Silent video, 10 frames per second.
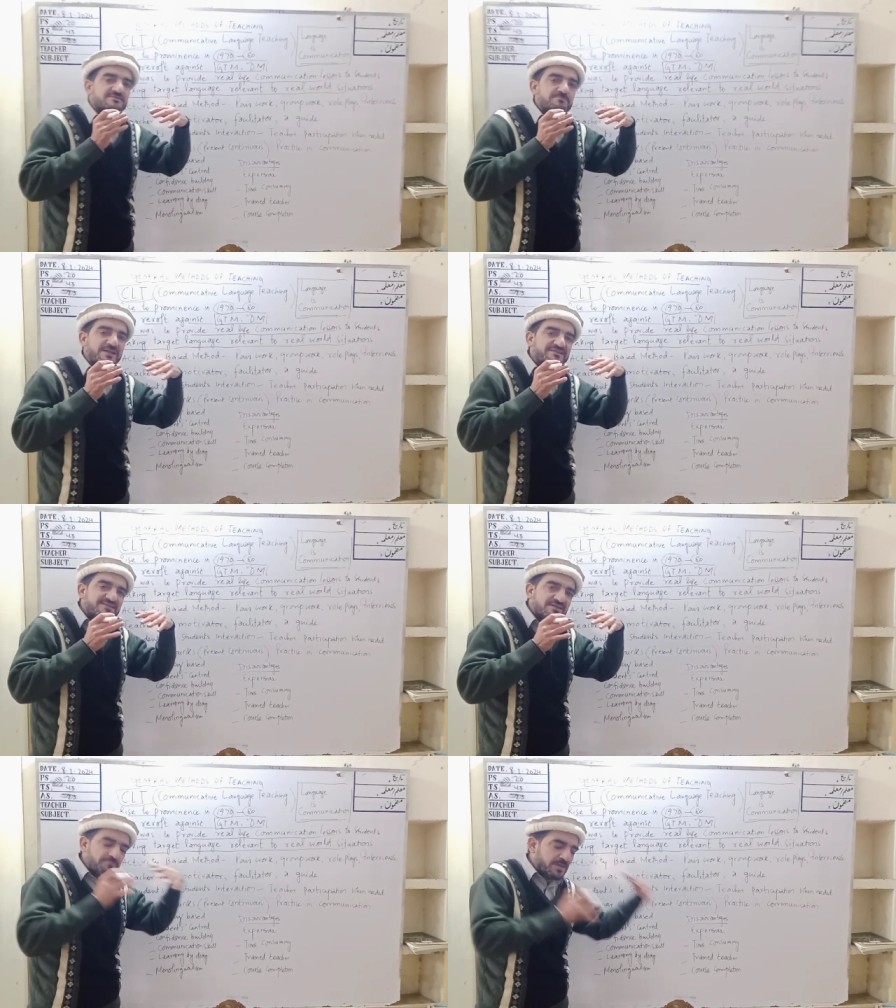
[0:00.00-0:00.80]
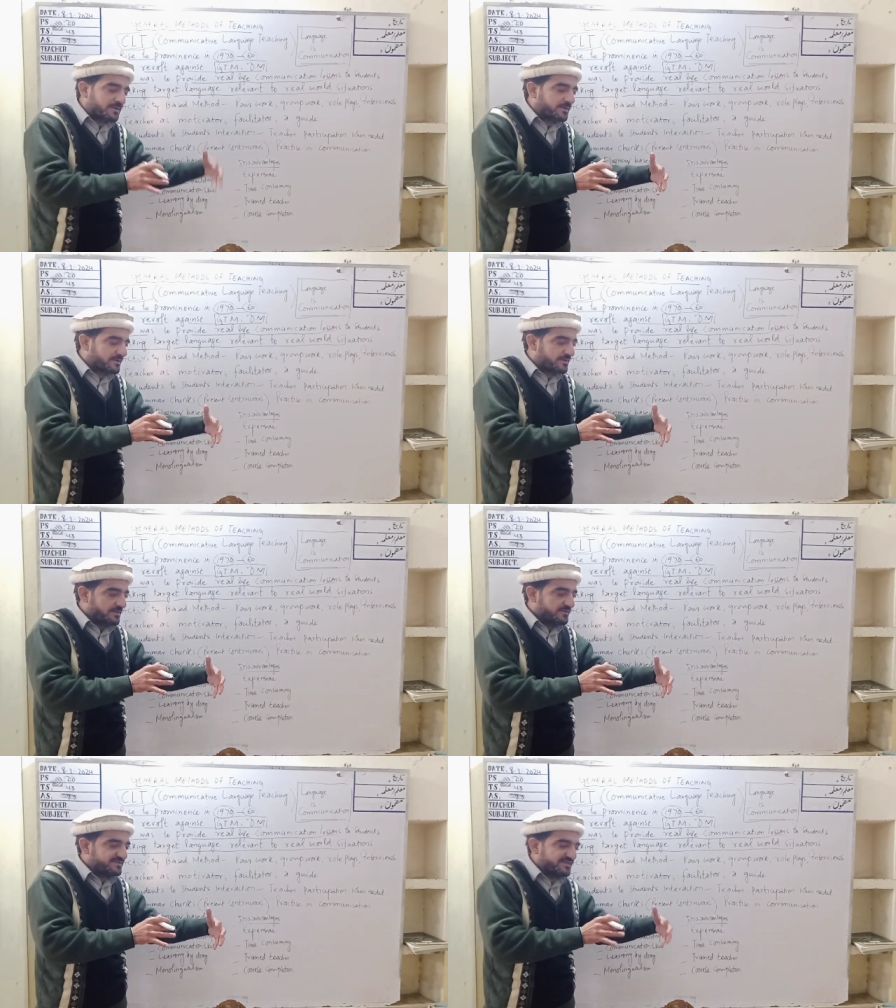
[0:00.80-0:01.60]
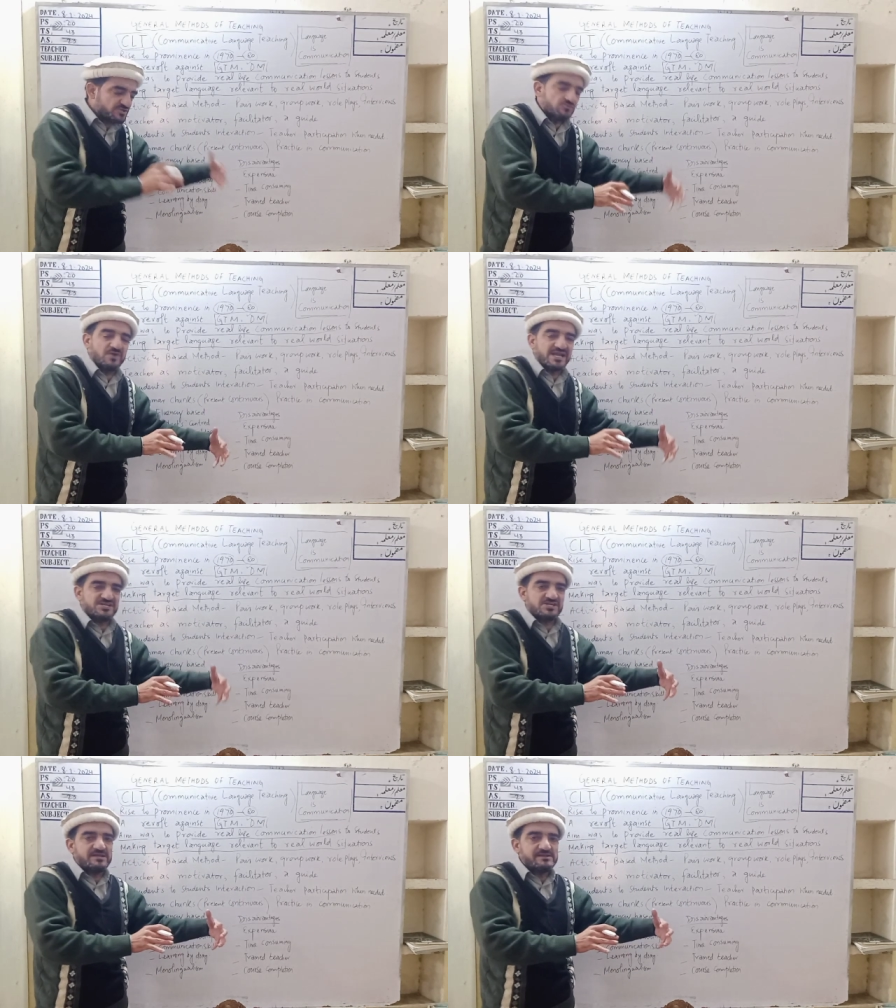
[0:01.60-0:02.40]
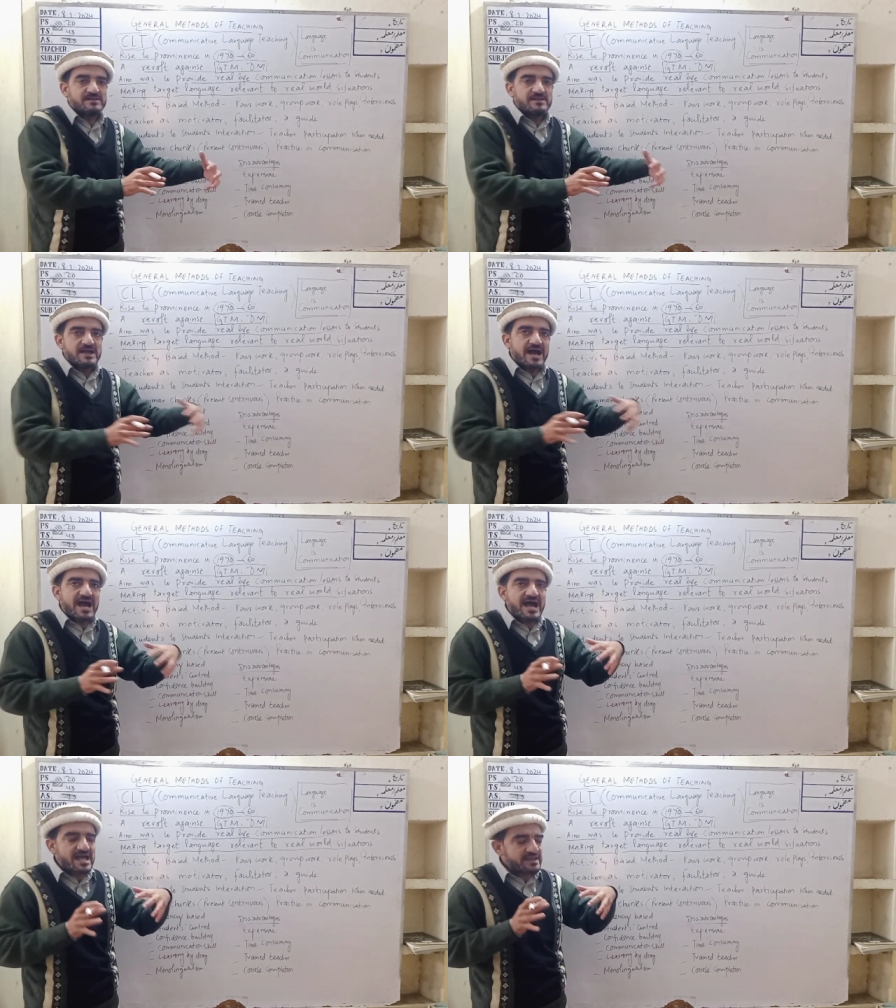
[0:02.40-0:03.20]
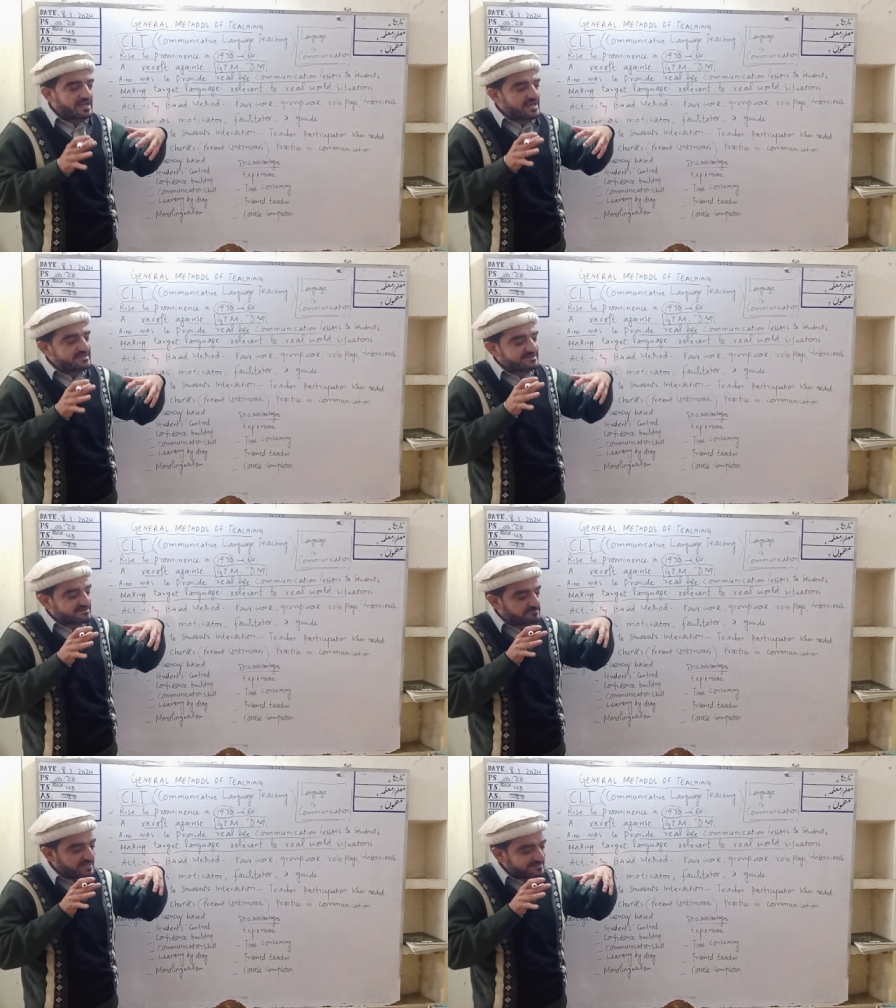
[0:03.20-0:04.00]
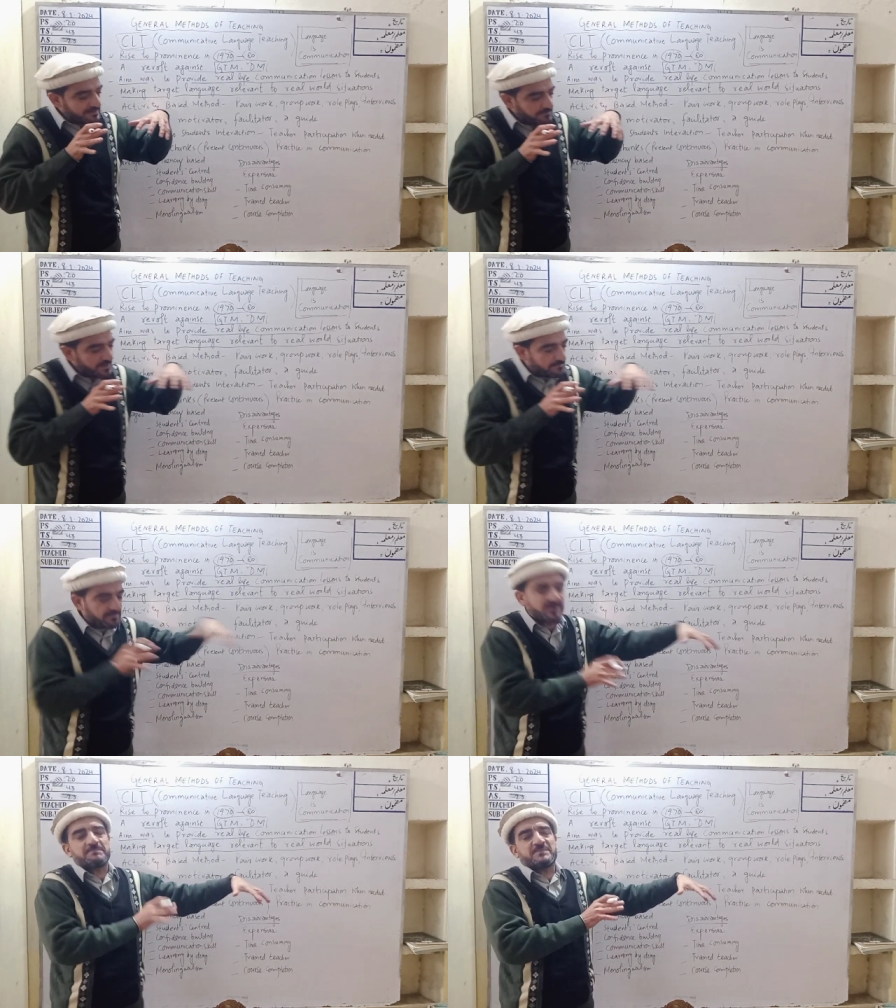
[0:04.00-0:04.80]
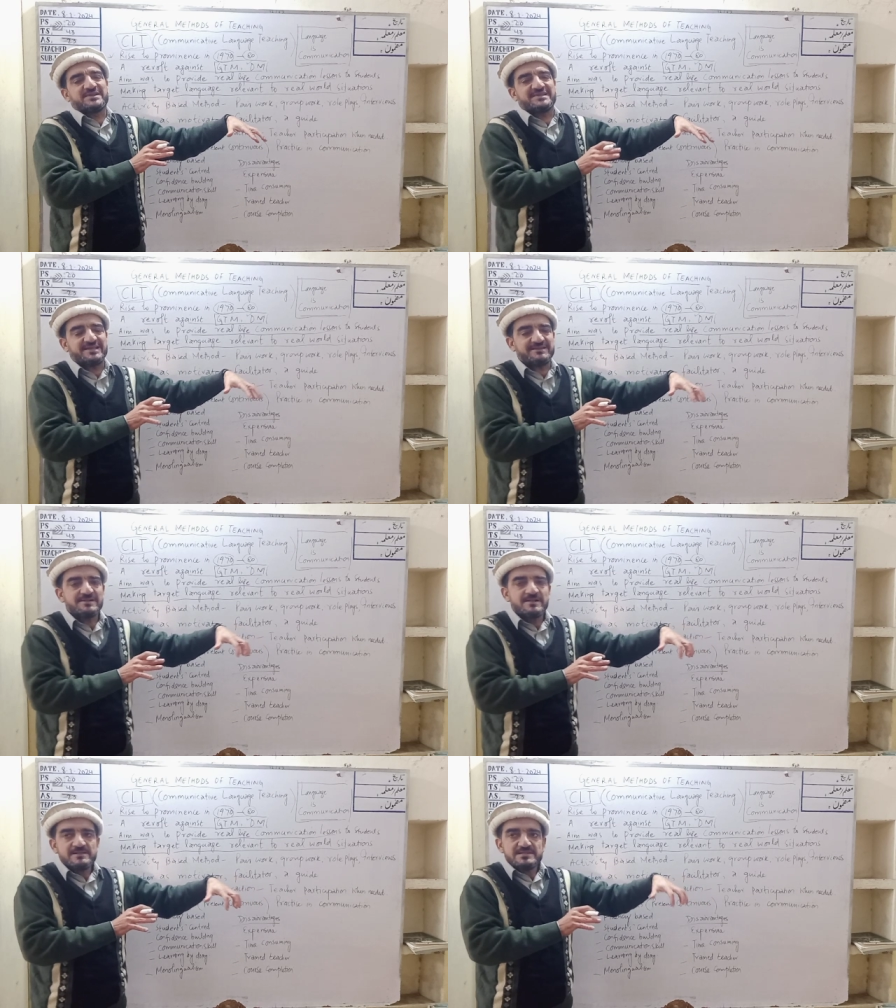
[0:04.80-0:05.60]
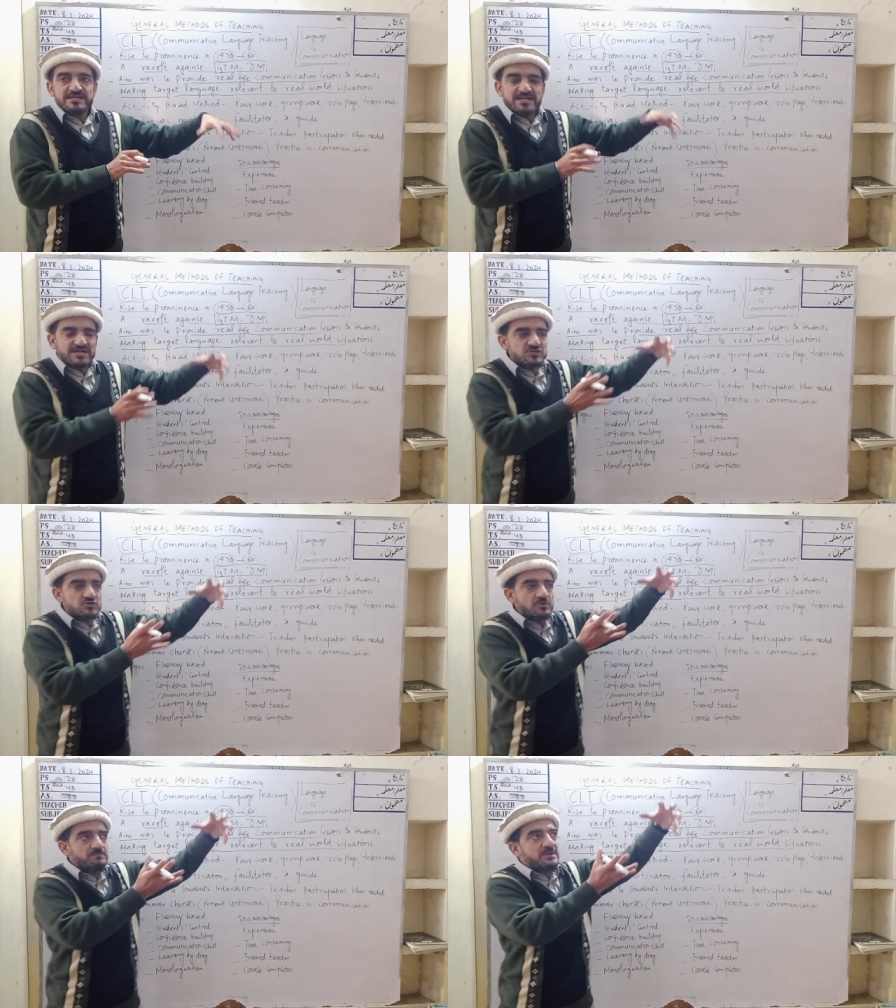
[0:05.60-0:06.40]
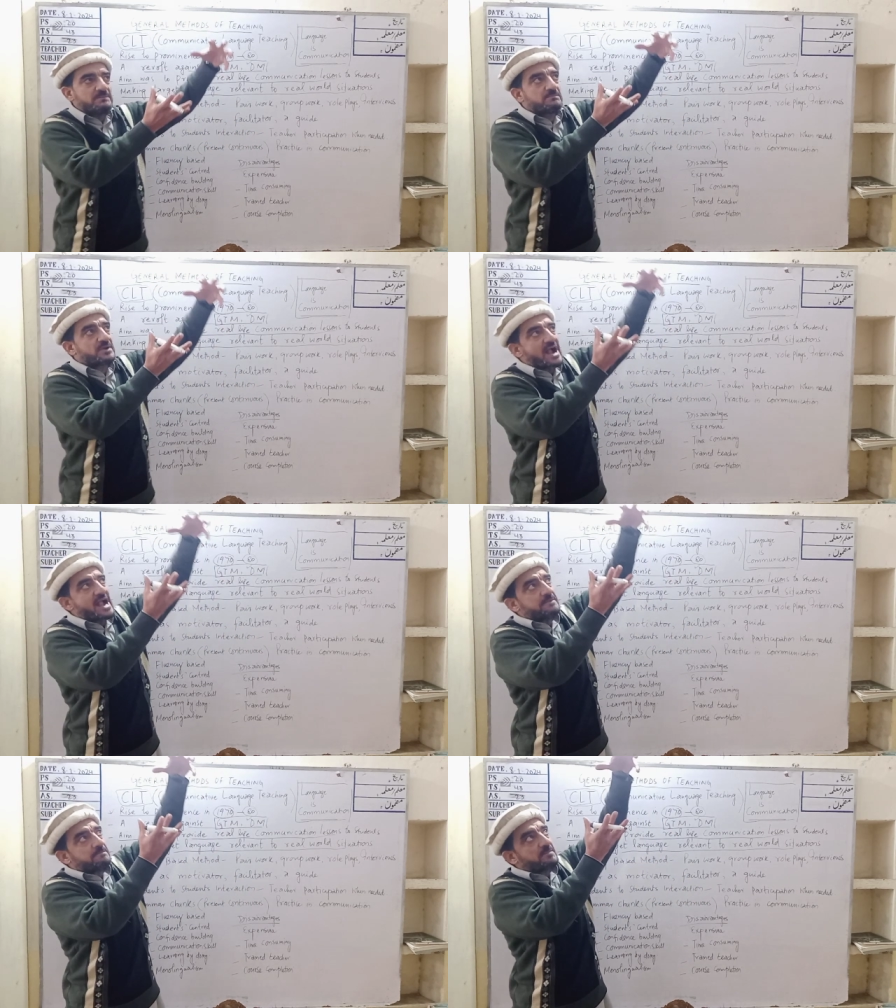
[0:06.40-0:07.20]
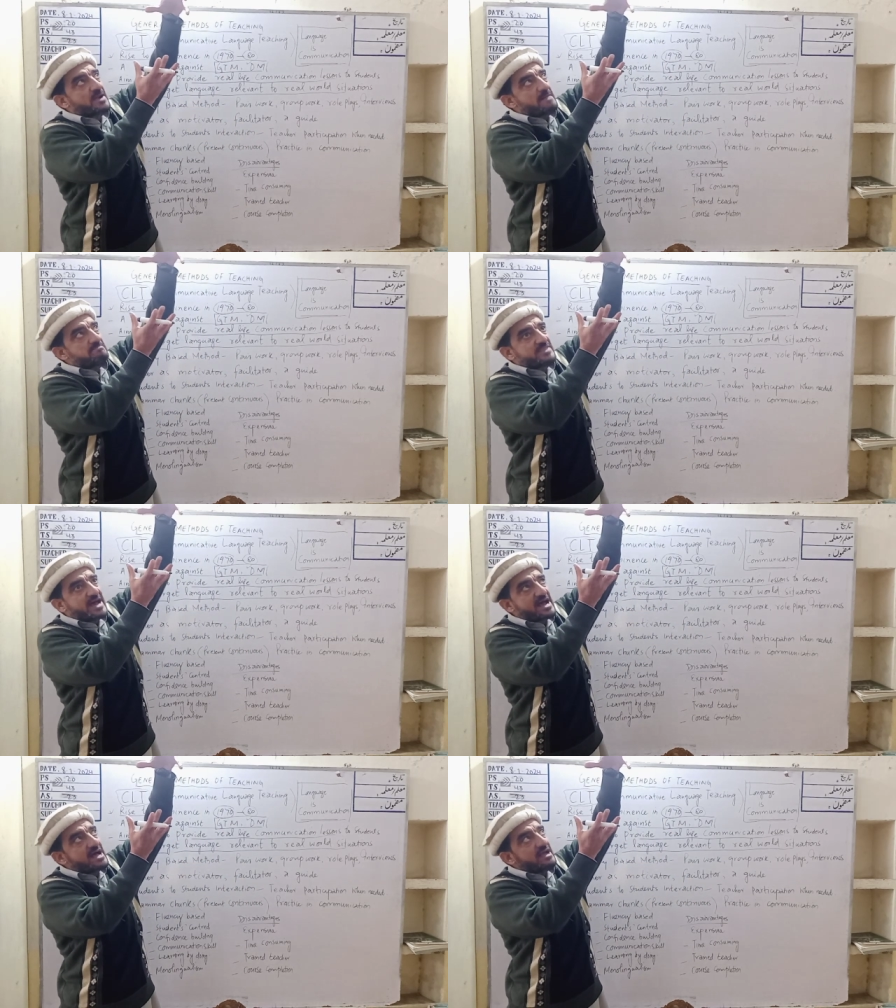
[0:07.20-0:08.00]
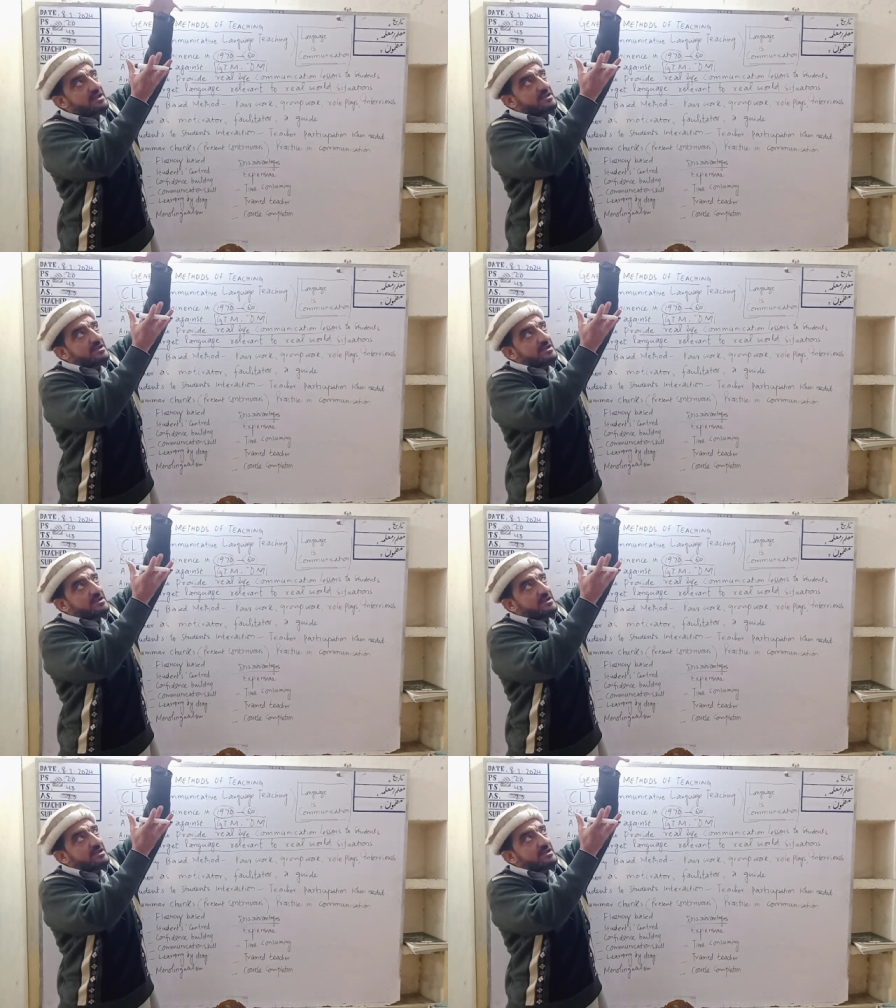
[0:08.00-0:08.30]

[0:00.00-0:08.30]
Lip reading: specific situation or at specific purposes. It should be brought from the